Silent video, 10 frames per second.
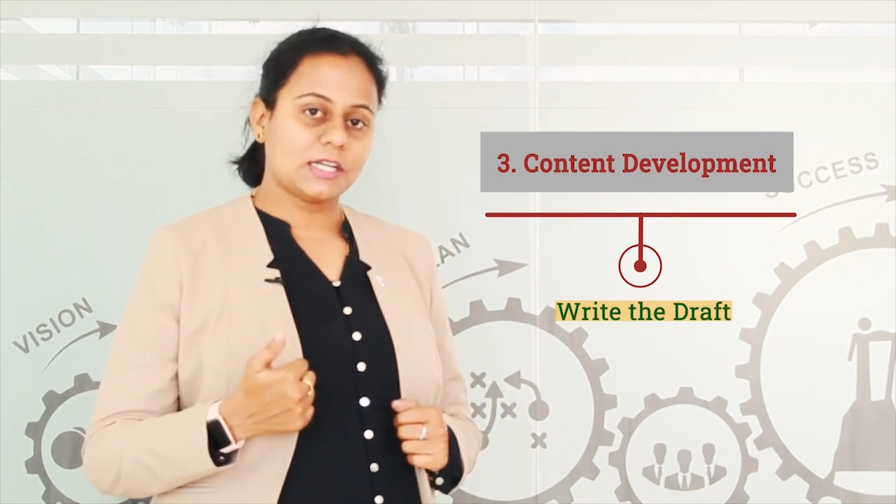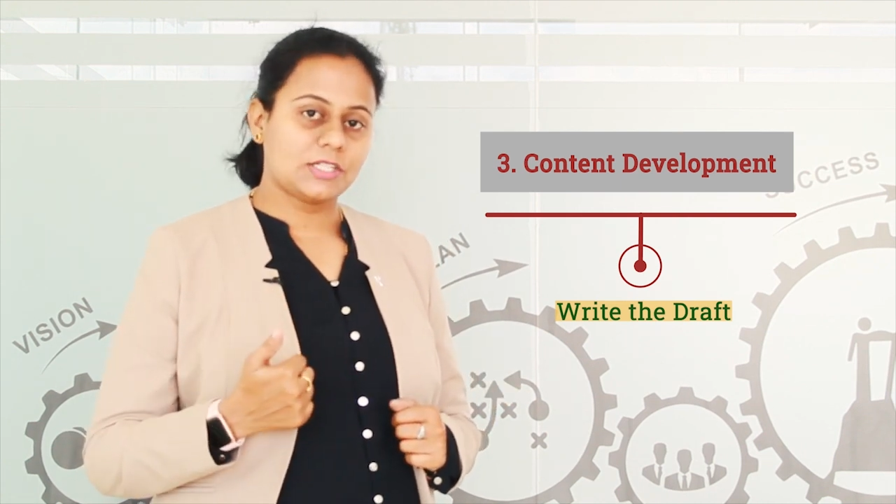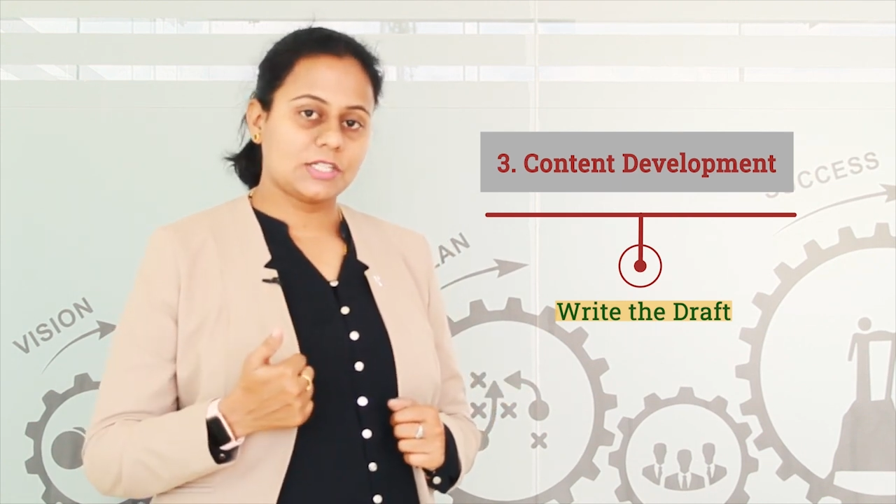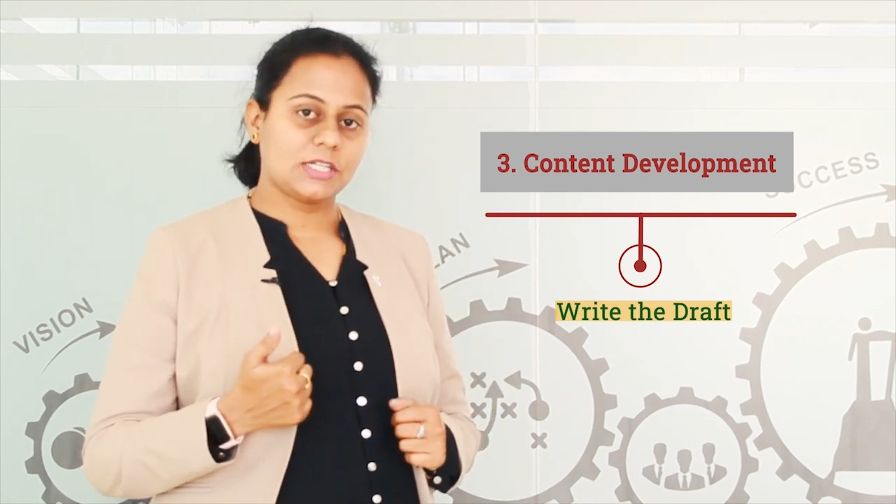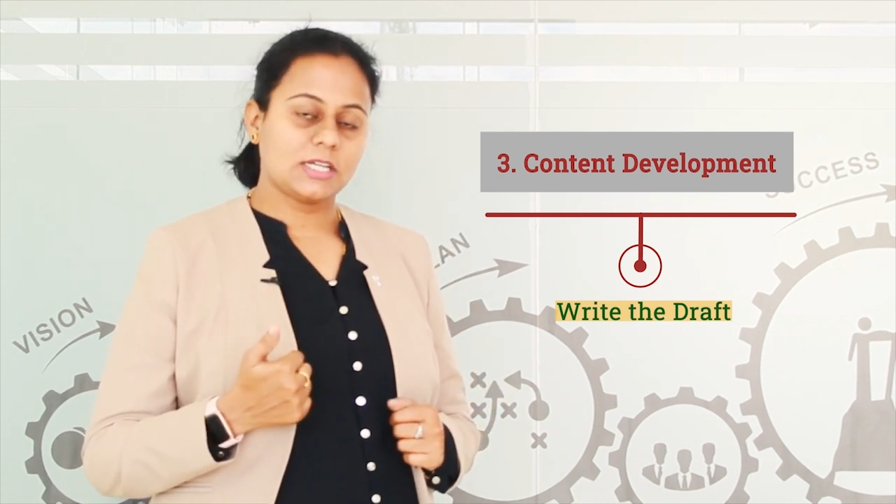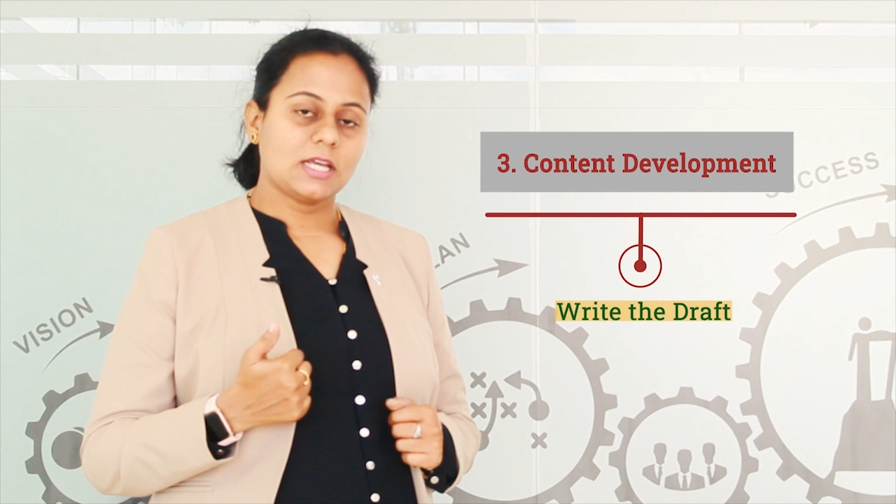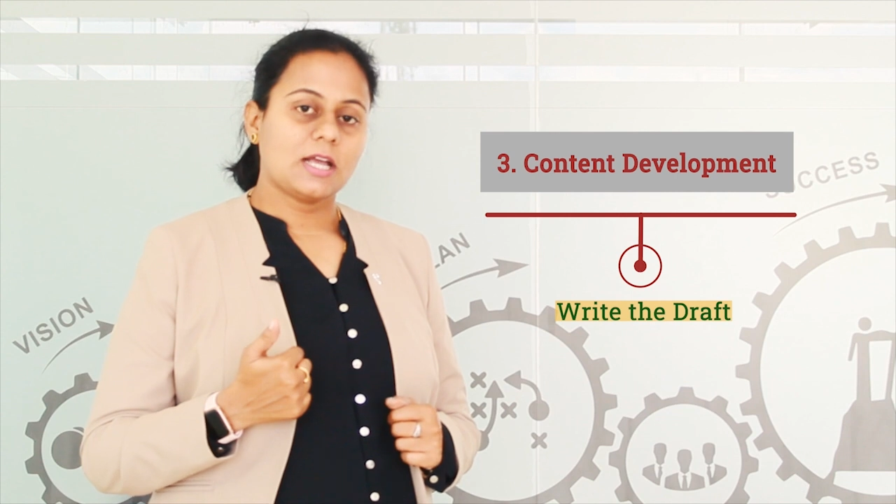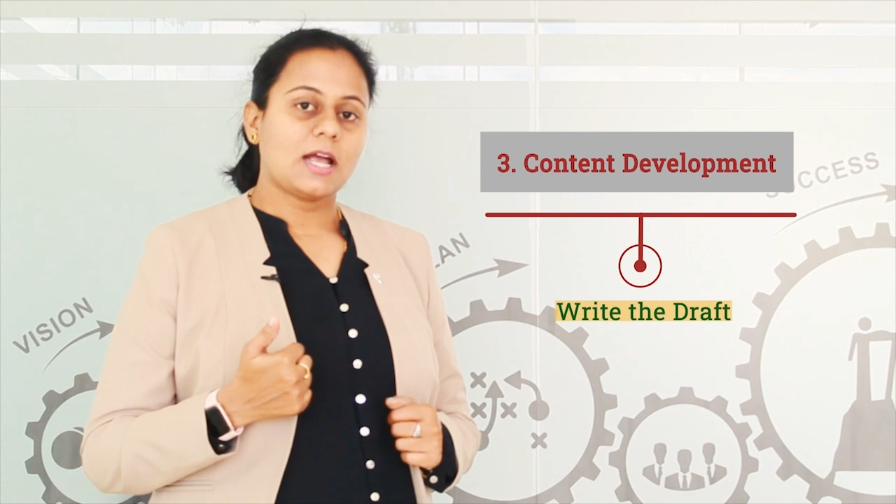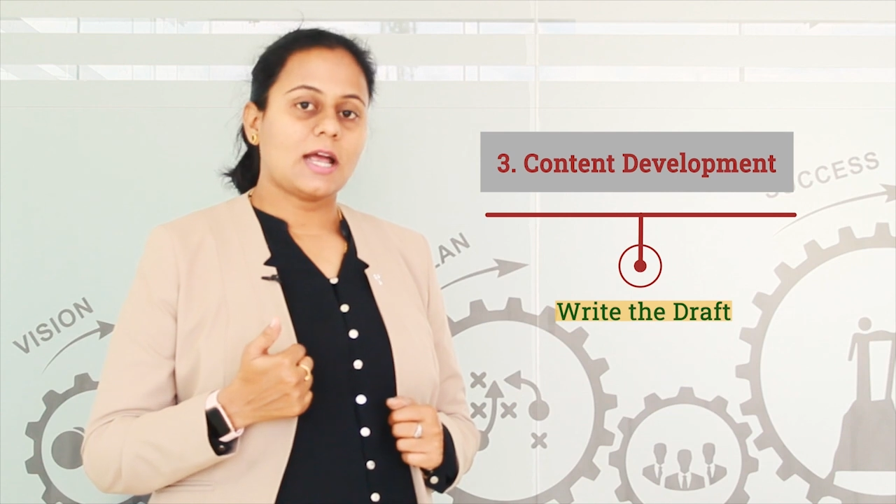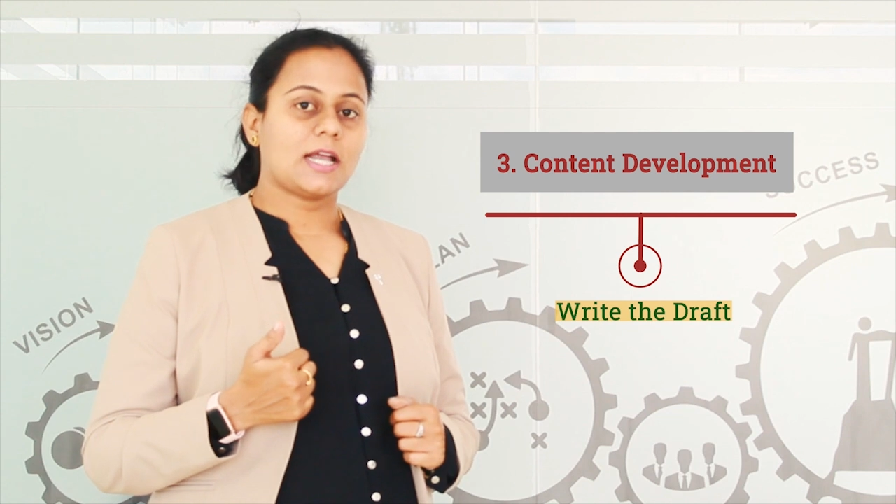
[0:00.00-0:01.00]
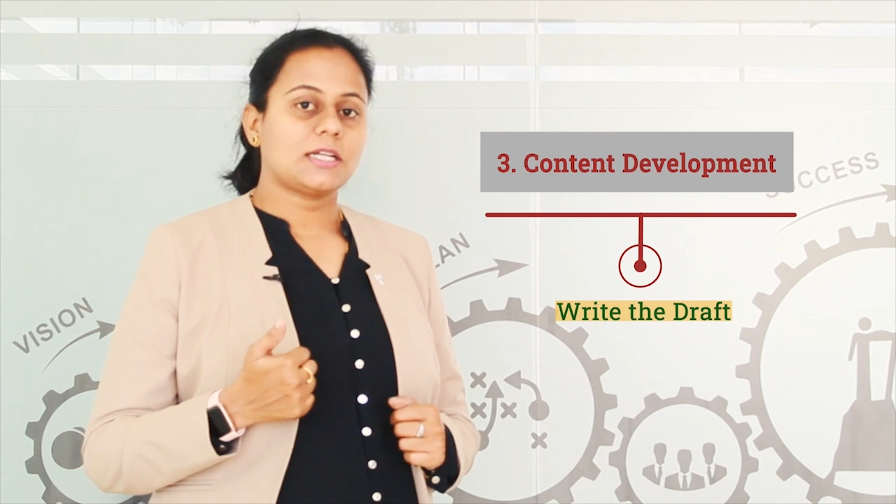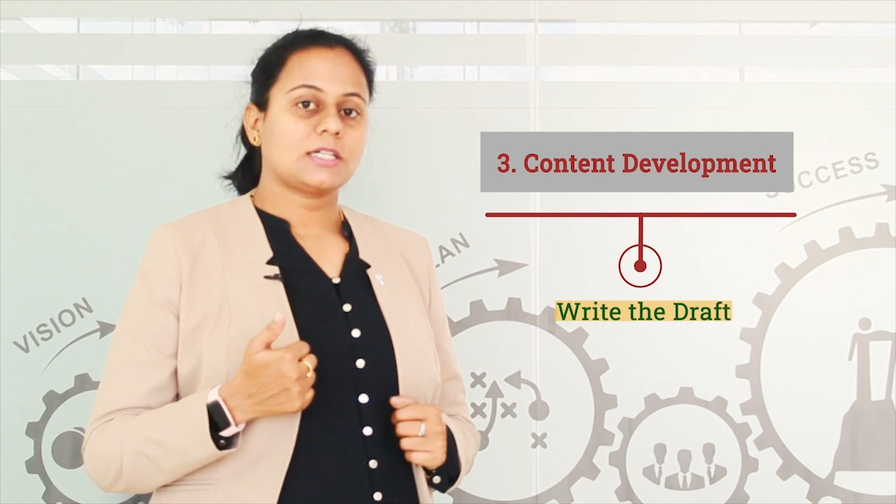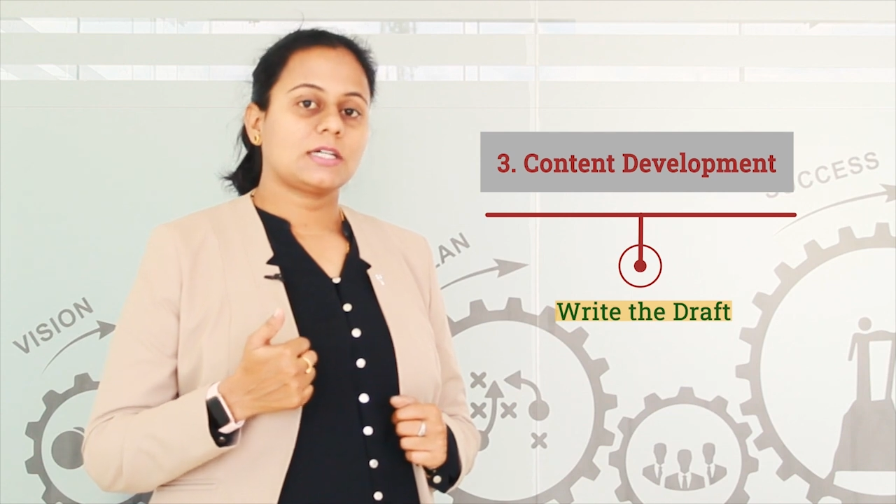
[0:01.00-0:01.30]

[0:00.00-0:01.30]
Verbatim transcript: strategy, and